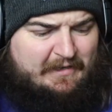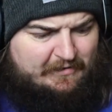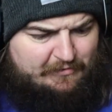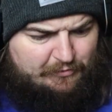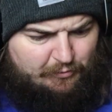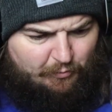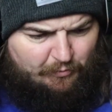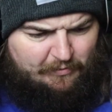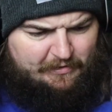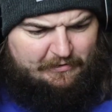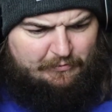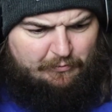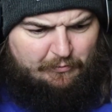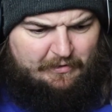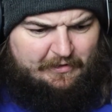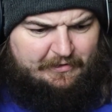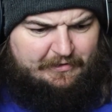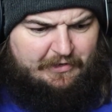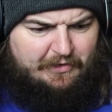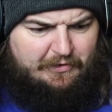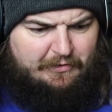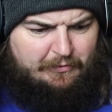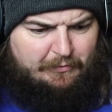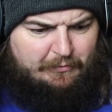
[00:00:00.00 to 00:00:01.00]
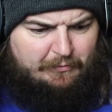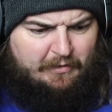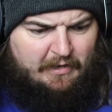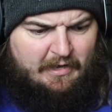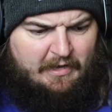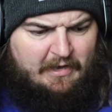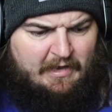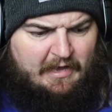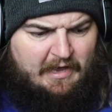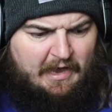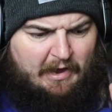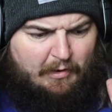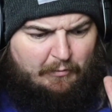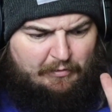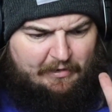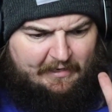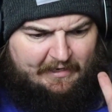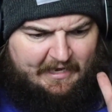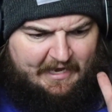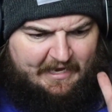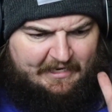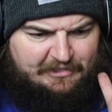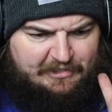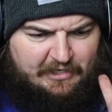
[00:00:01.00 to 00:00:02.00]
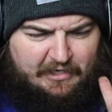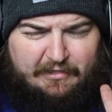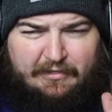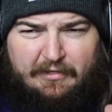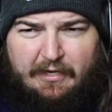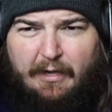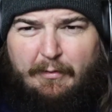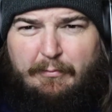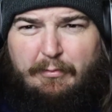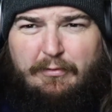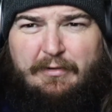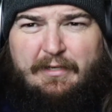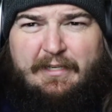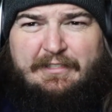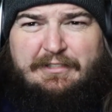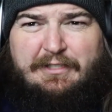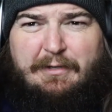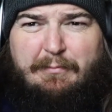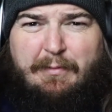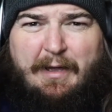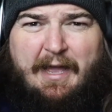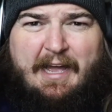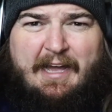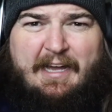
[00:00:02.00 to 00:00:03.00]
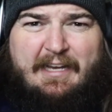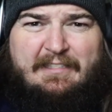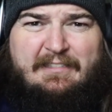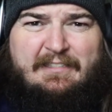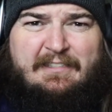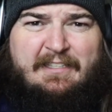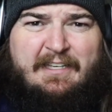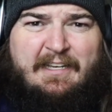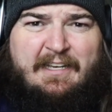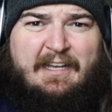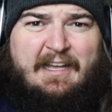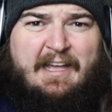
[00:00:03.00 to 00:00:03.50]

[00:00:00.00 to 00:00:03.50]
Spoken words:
2022, I want to catch a double-digit bass.